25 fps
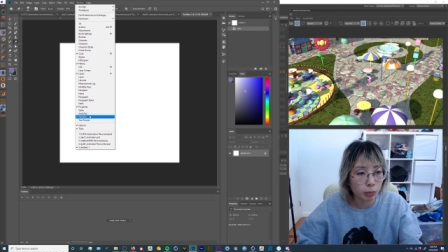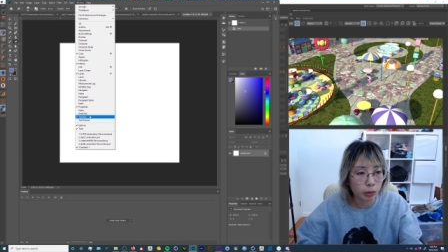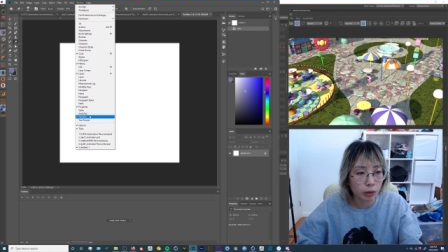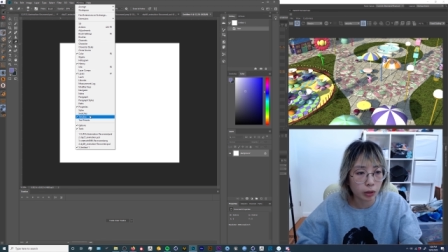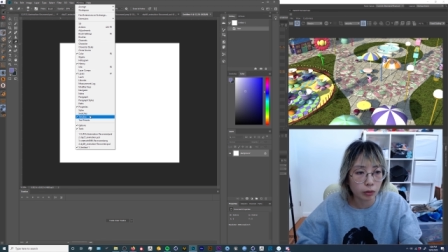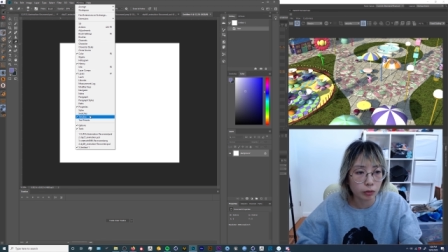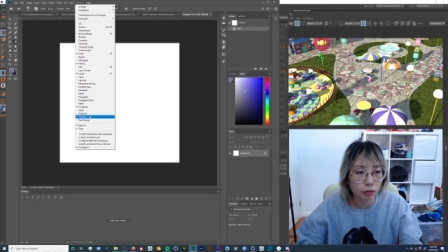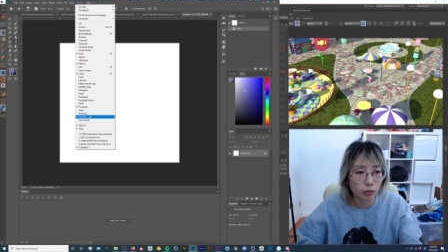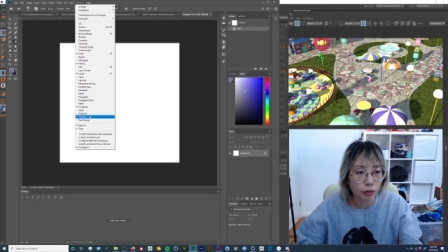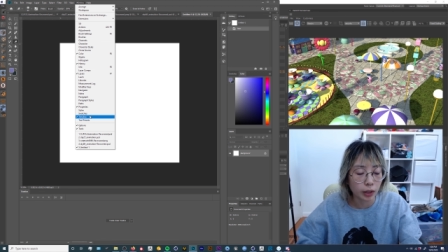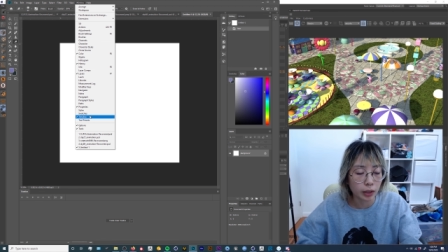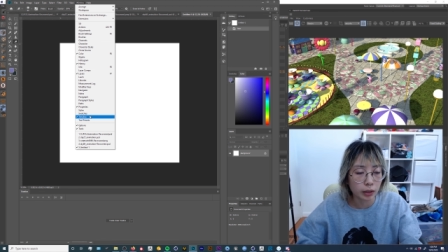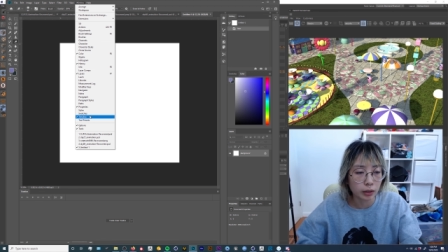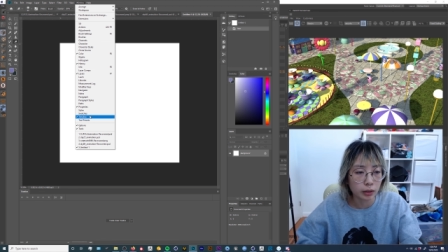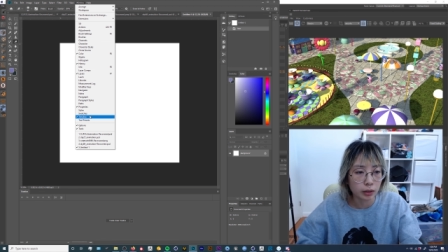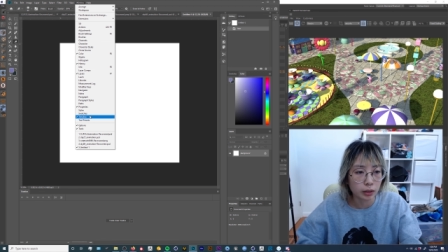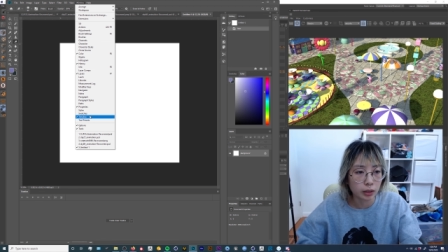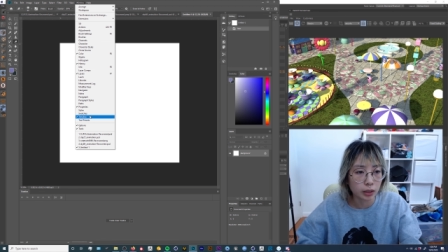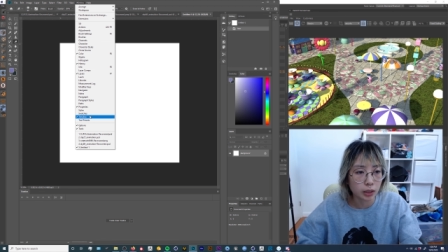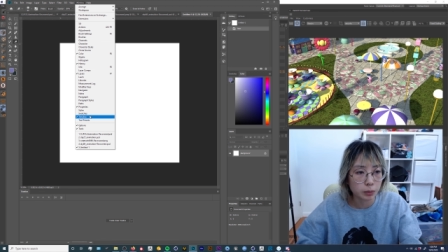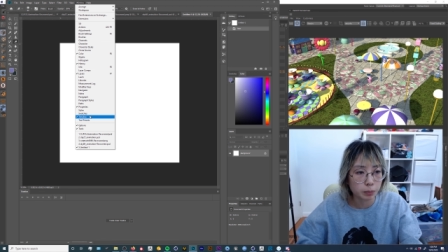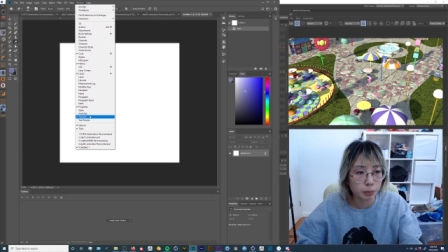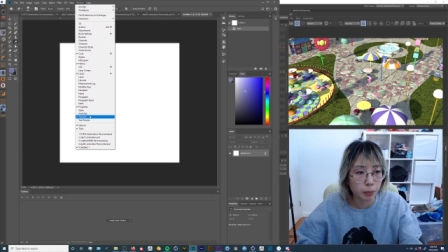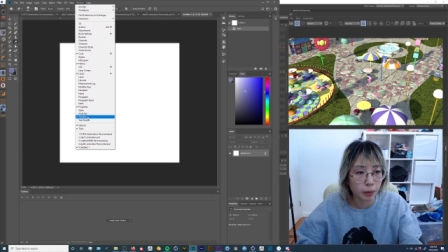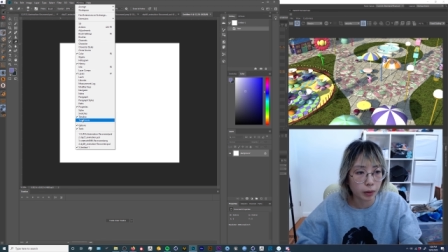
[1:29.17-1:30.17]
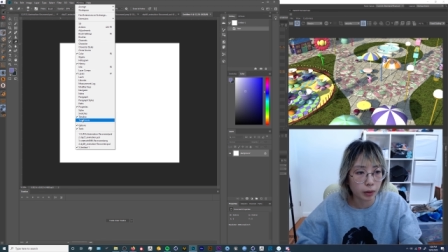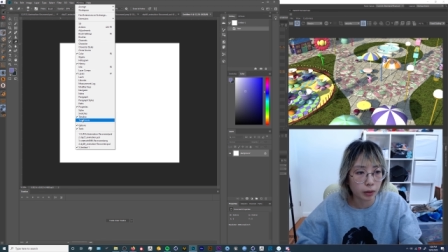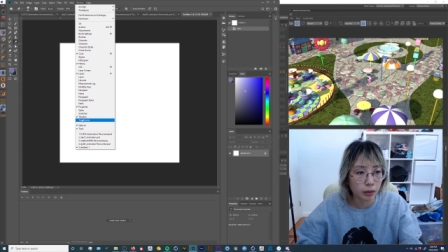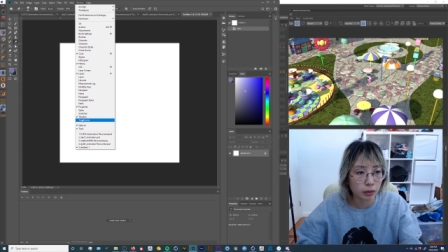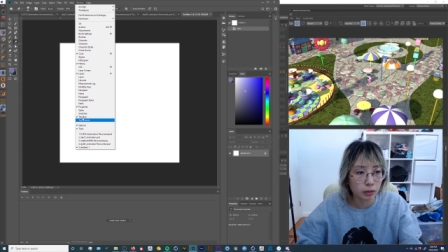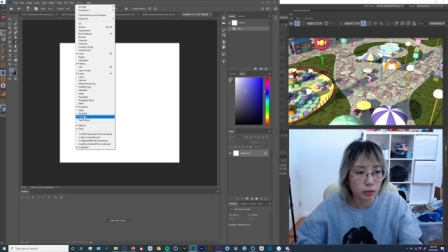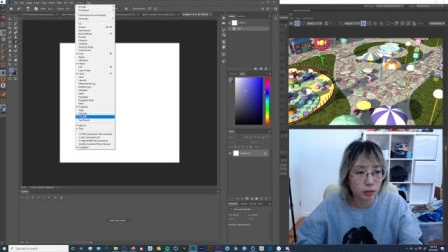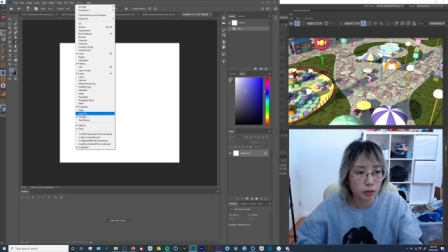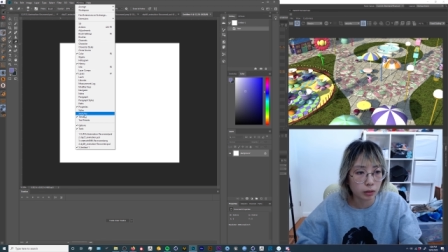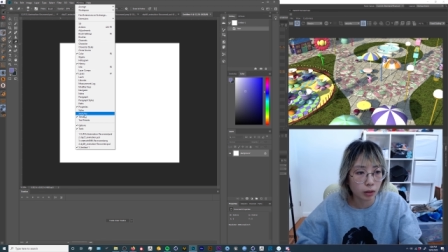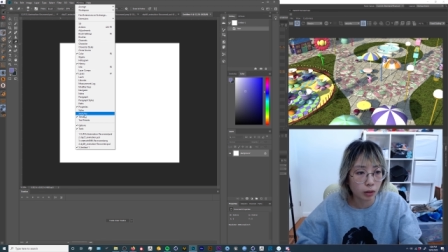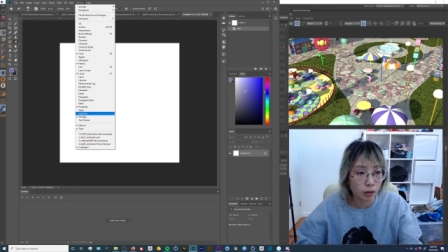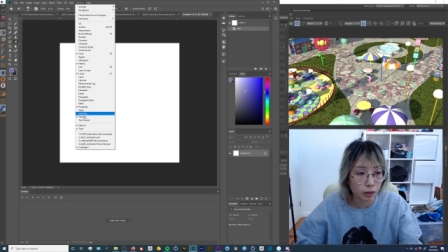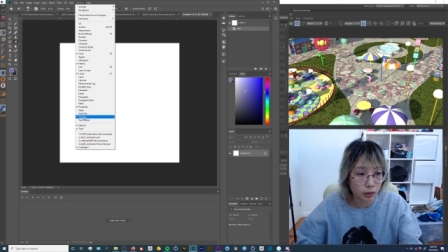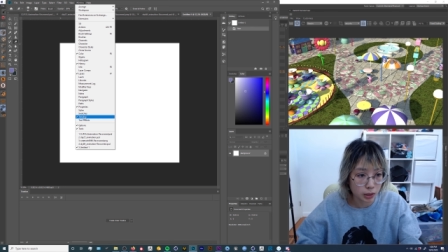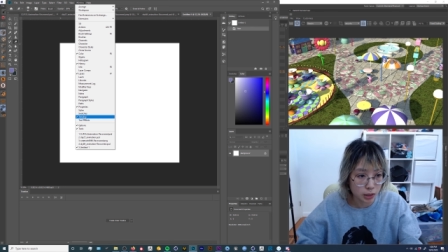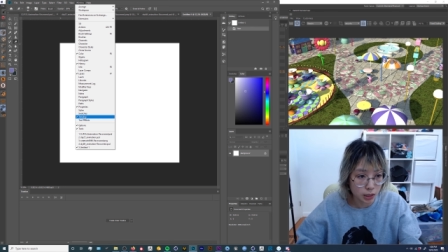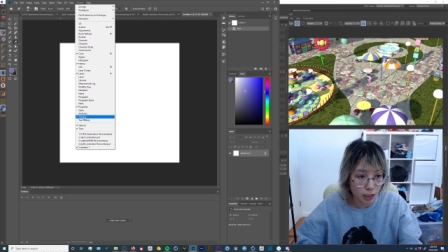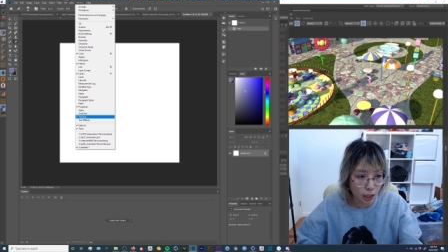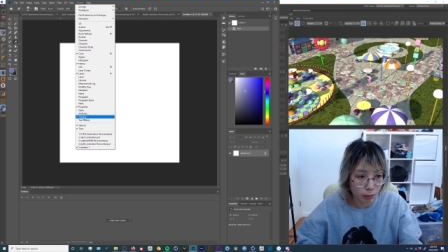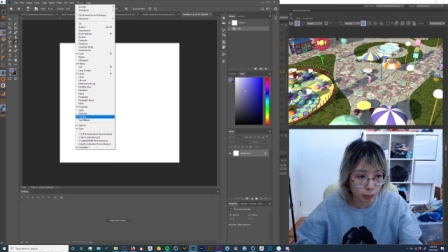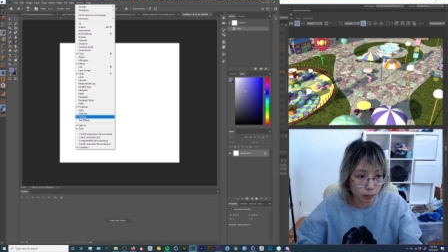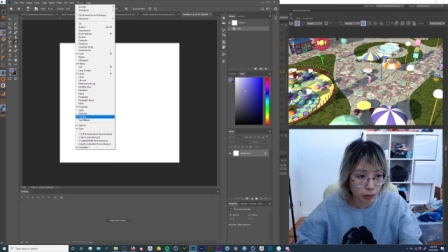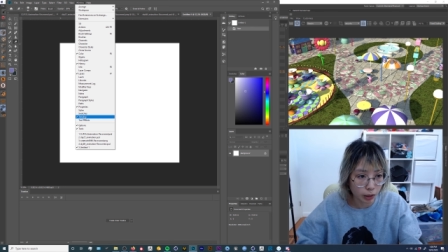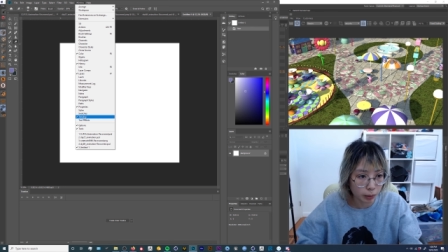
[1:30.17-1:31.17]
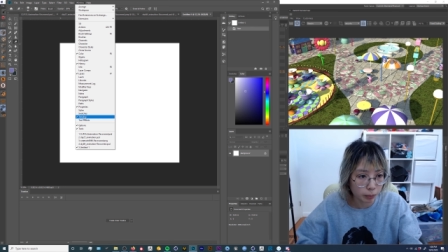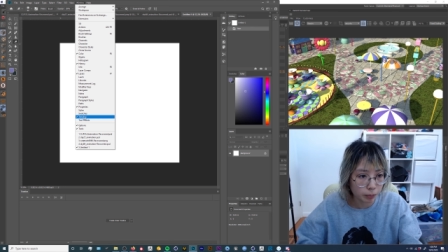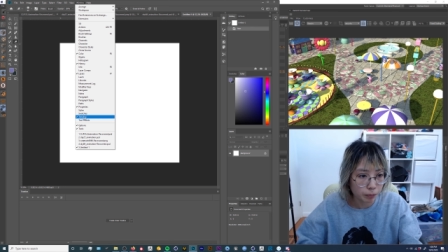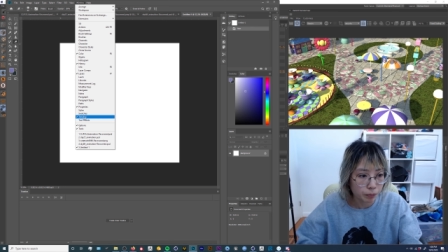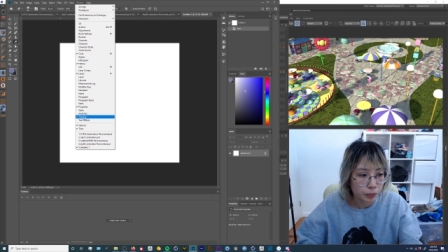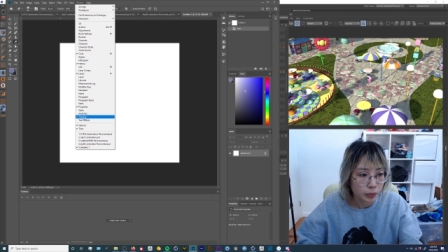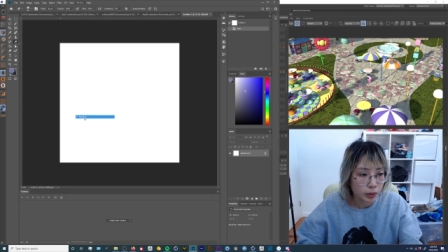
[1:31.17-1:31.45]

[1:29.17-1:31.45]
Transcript: you can find this part called the timeline.